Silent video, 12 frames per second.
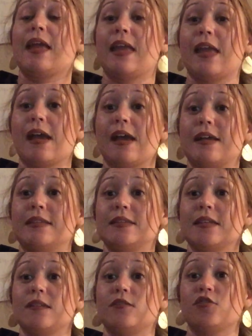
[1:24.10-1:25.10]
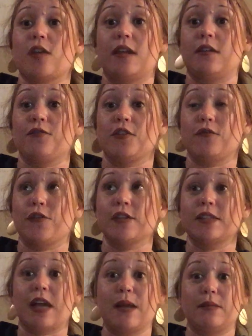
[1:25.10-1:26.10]
and tried it for the
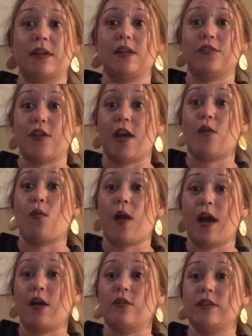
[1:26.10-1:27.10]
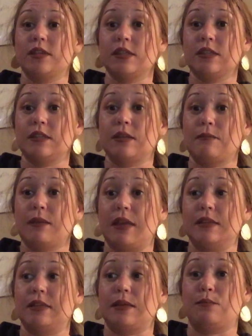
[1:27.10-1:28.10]
first time, and I thought, wow, this is an
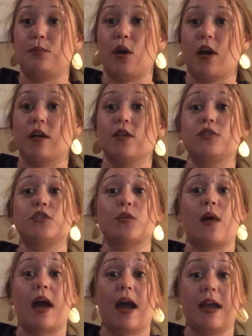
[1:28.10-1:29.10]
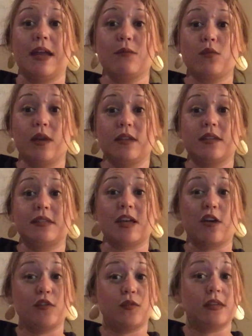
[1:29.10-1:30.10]
amazing book. So I am going to
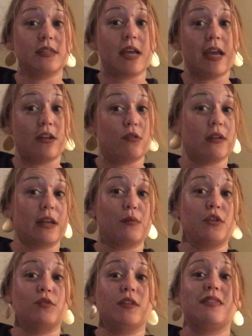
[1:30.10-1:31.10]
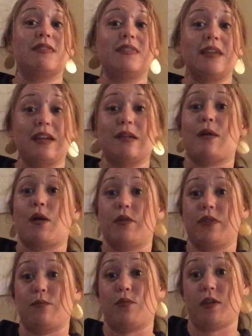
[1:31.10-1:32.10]
tell you the title, and I want you to think about
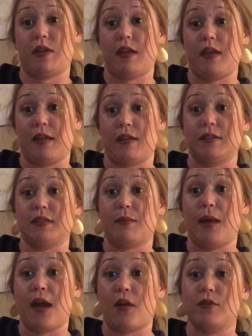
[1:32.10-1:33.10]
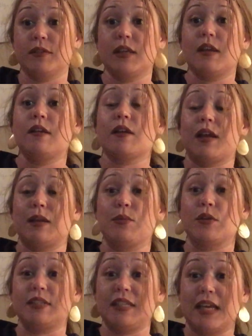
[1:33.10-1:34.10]
what the book is about, kind of
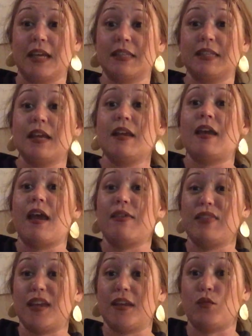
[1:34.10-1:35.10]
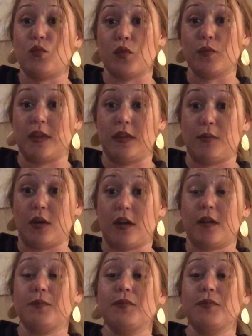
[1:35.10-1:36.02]
predict, and then we'll read the book.